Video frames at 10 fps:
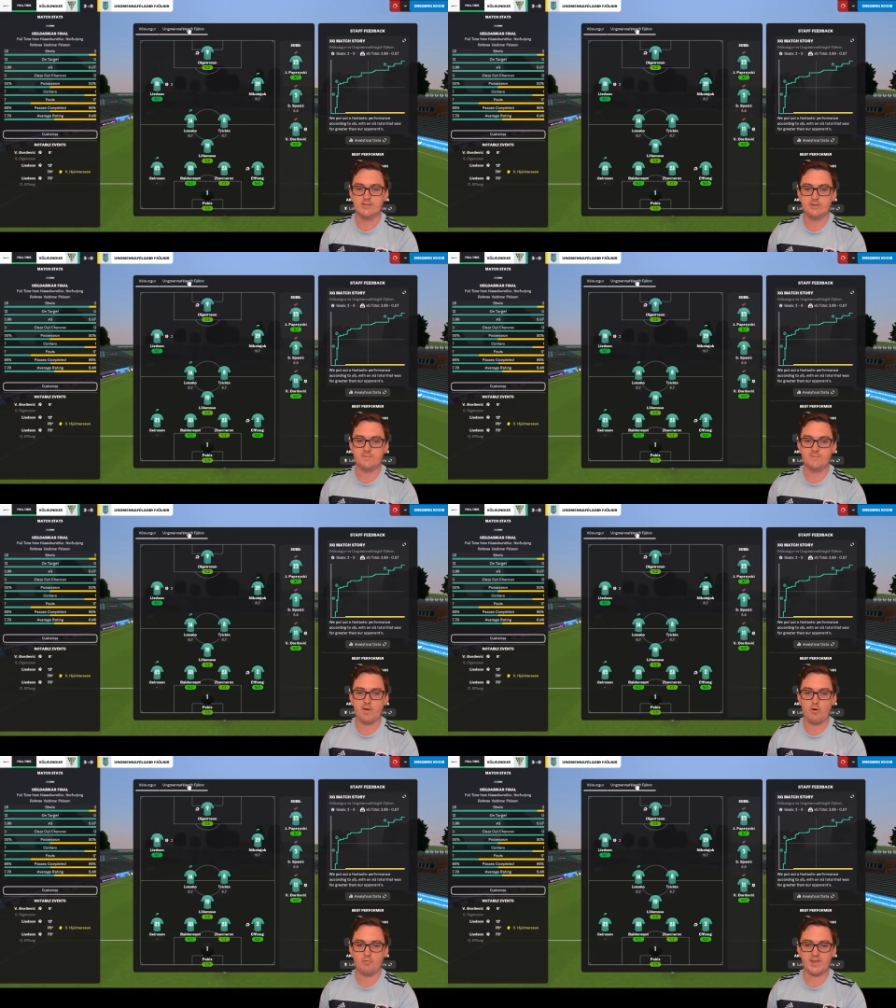did
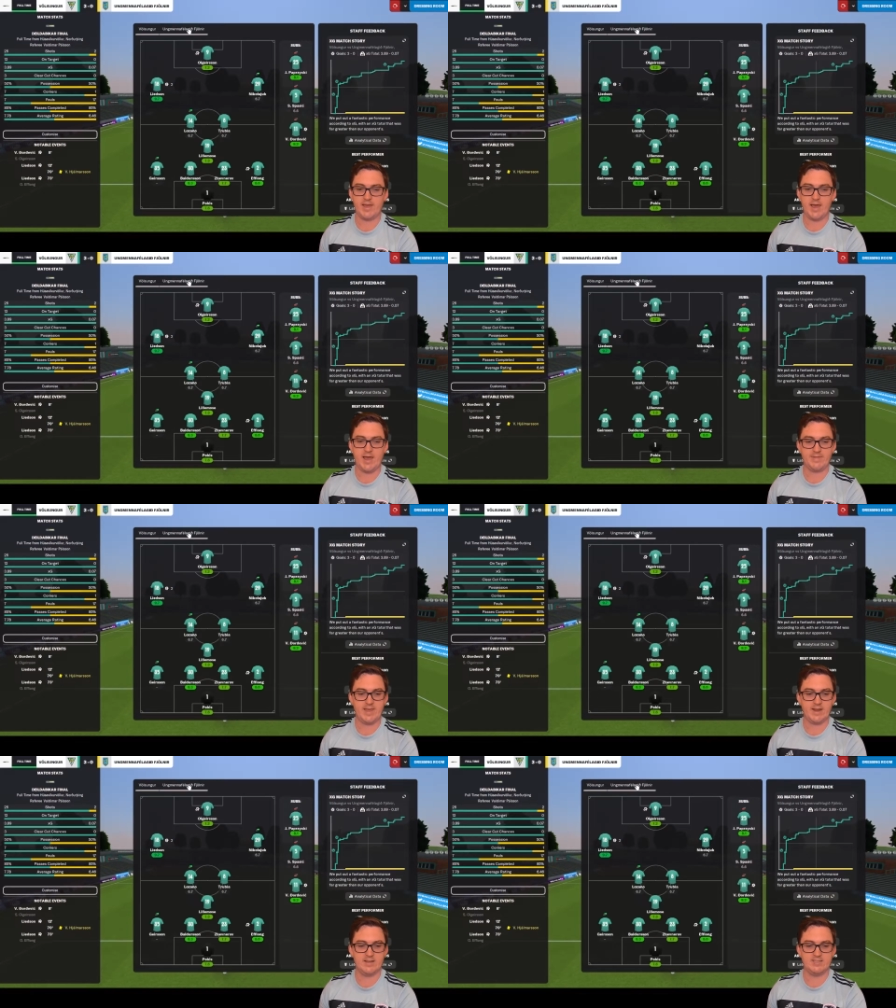Fjölnir, and
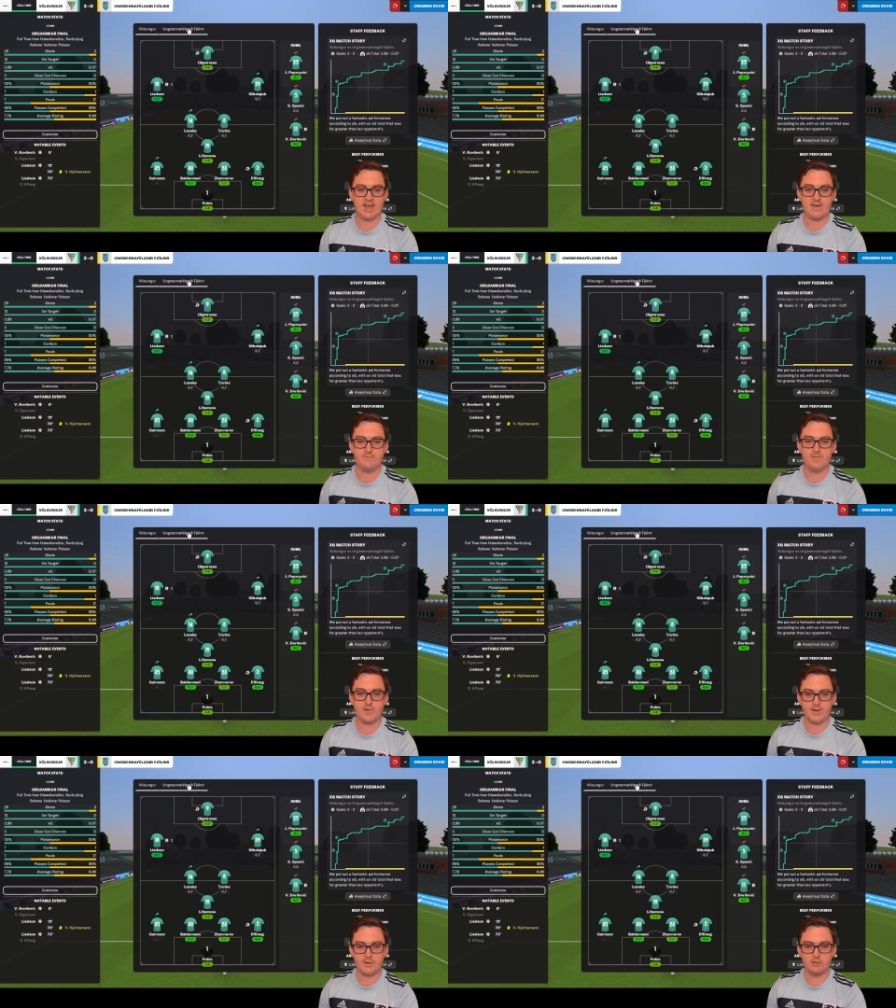that is a
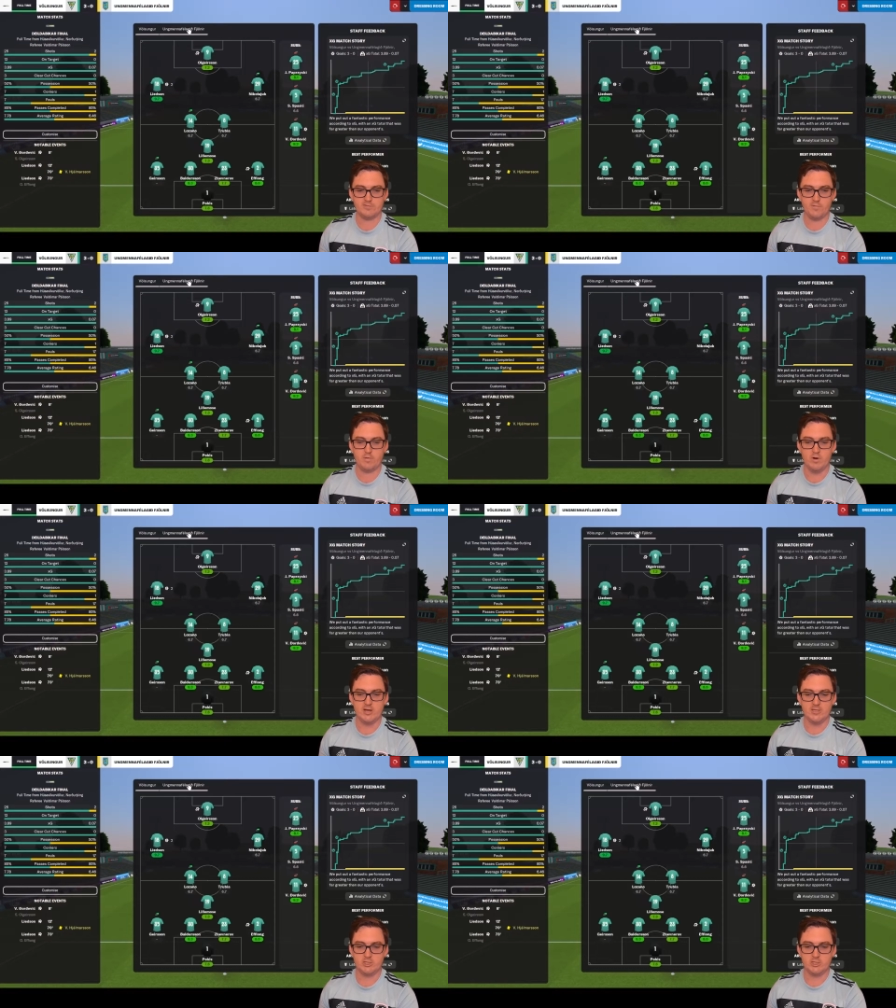very useful